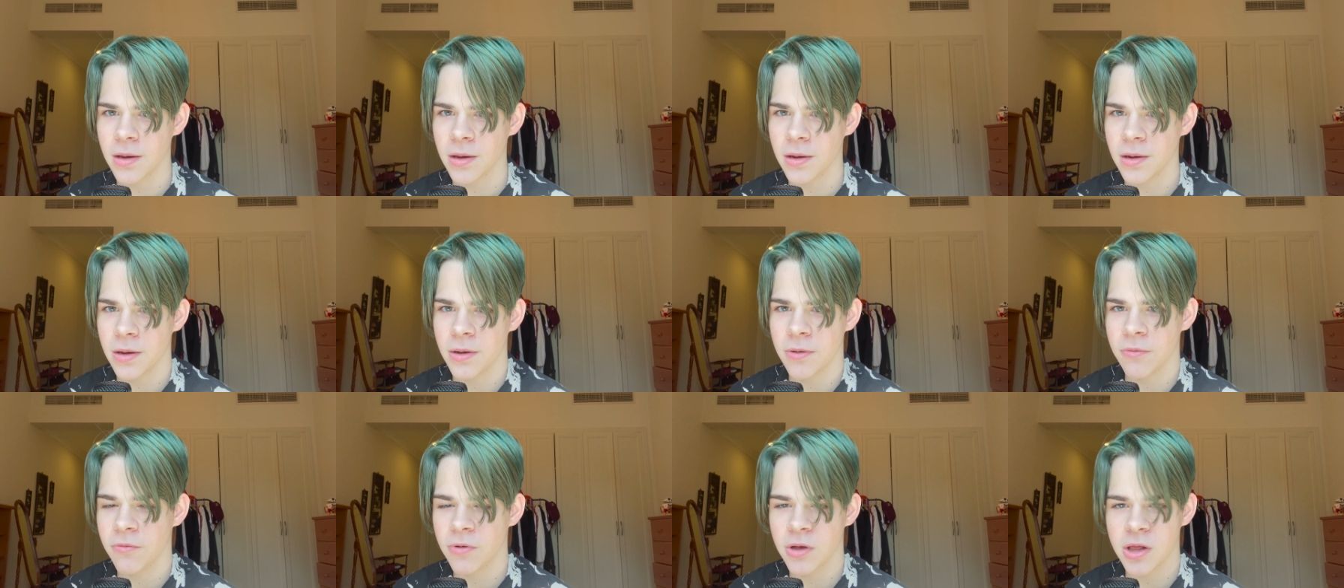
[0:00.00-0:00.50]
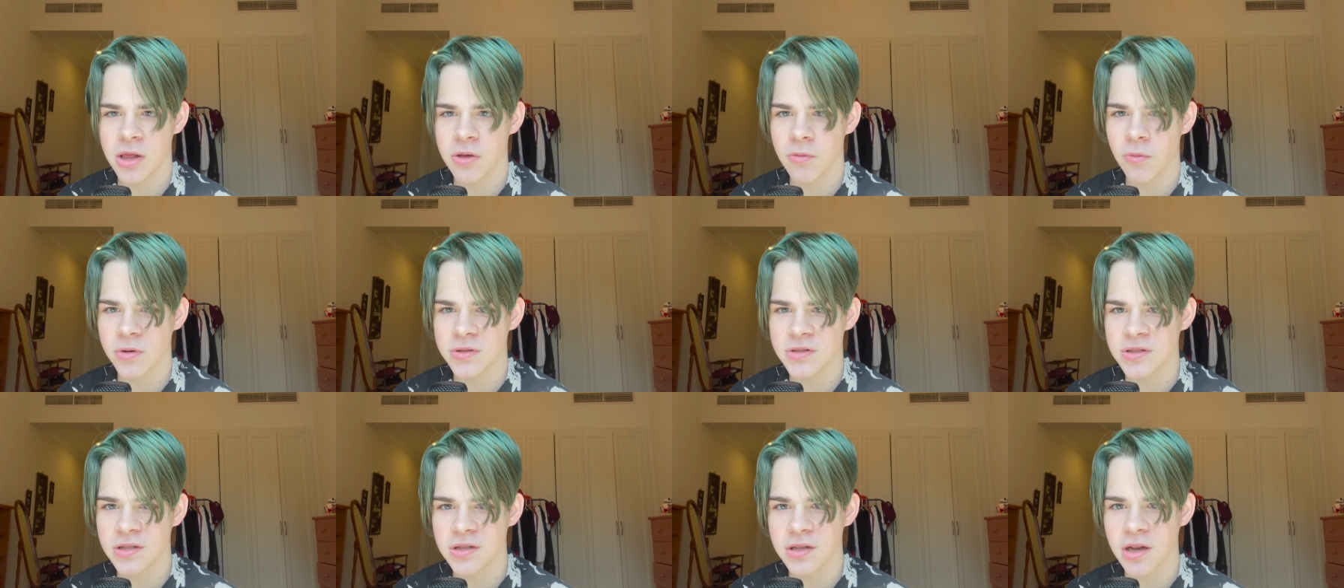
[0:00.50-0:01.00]
it really
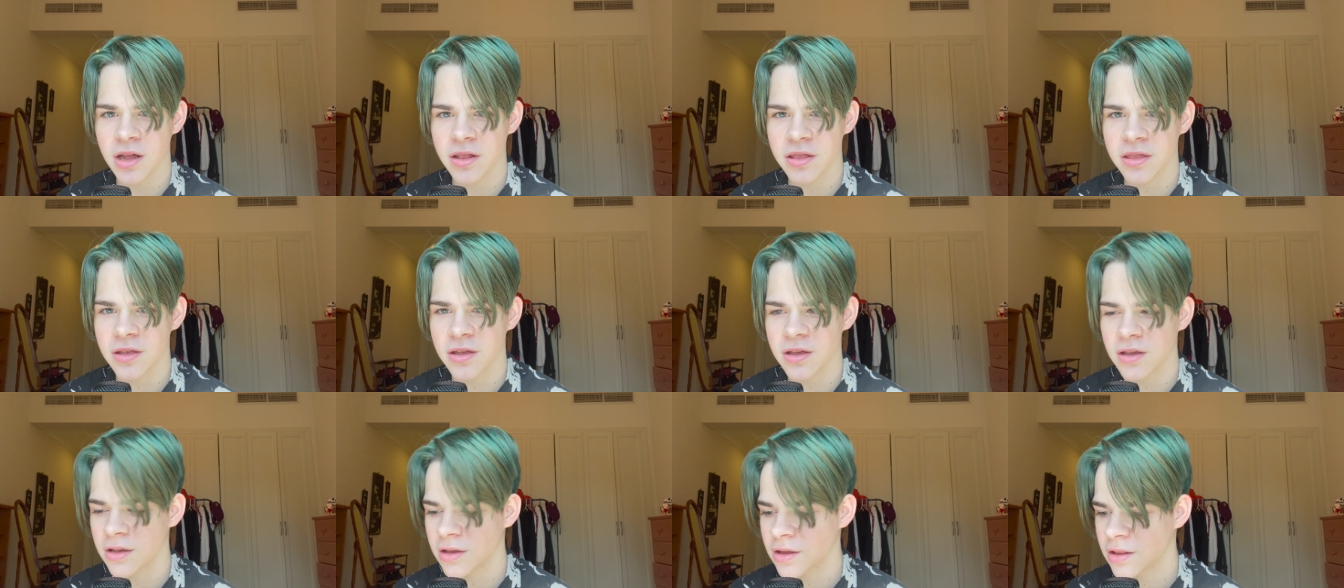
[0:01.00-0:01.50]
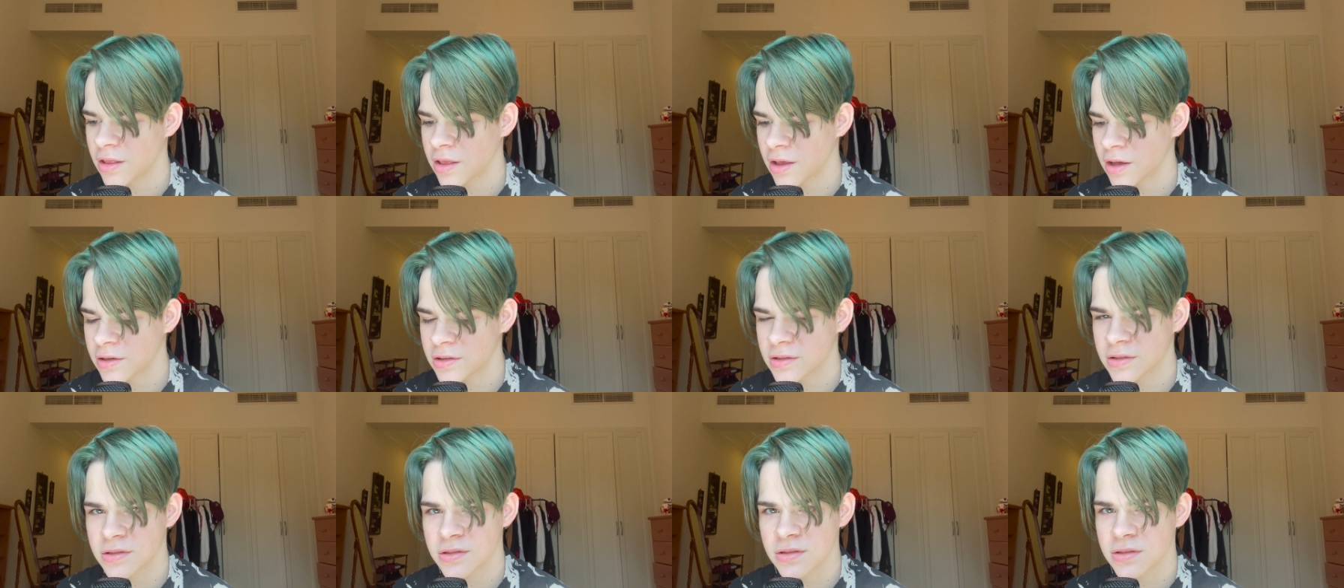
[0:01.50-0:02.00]
was nothing.
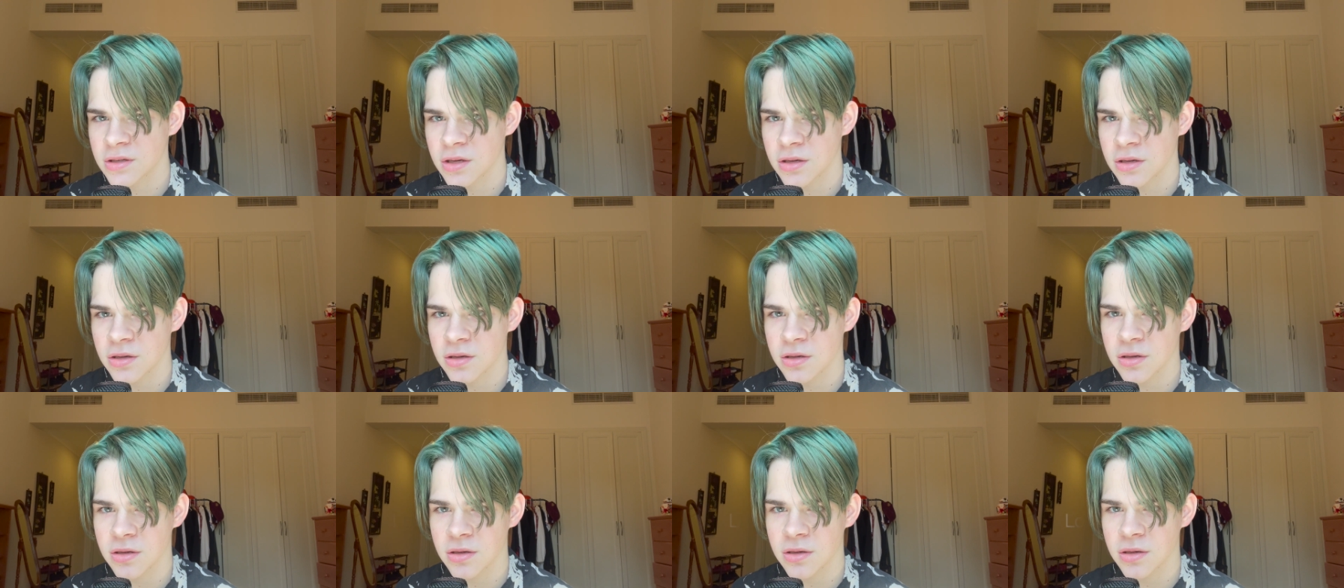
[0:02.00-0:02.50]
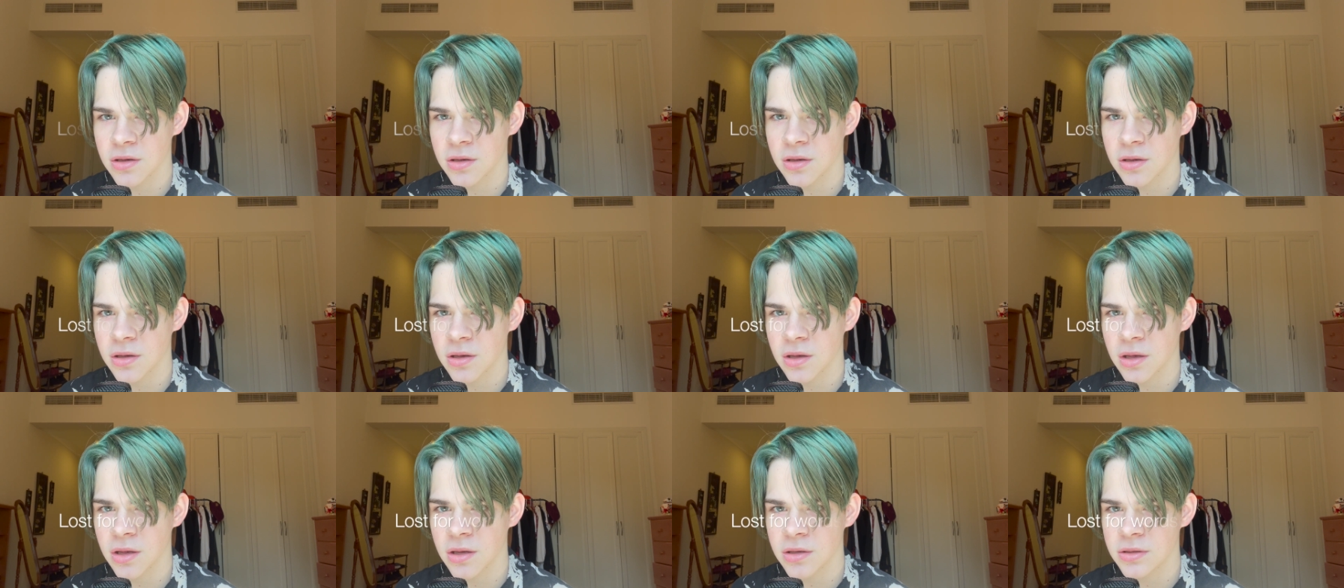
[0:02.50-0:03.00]
This,
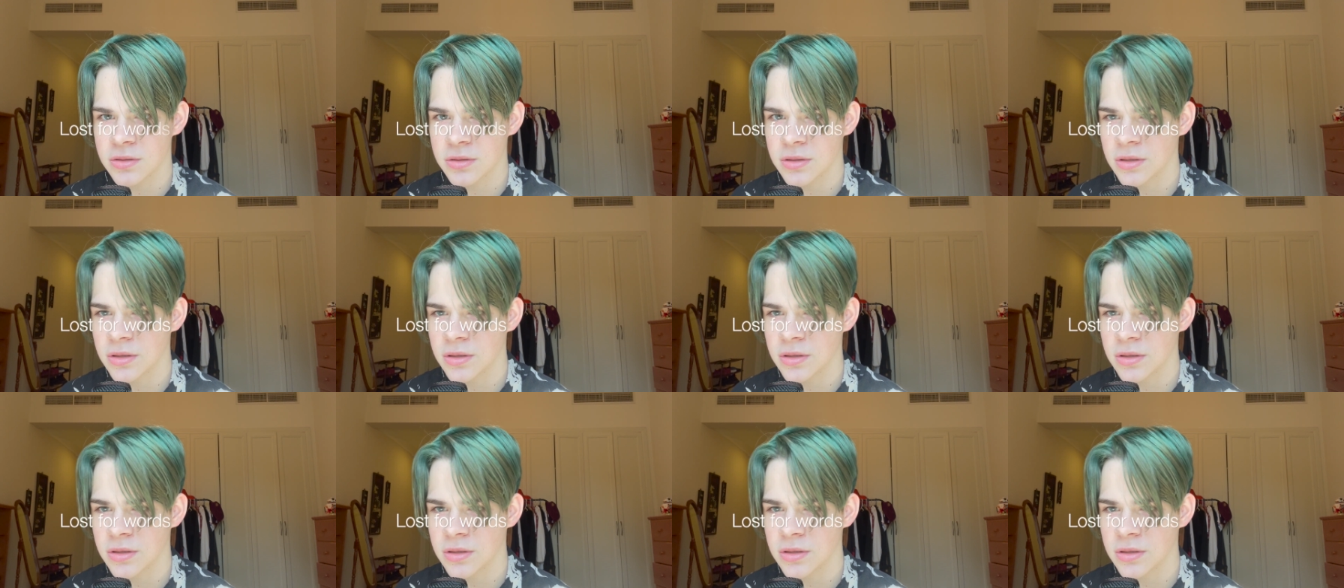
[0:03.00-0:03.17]
it.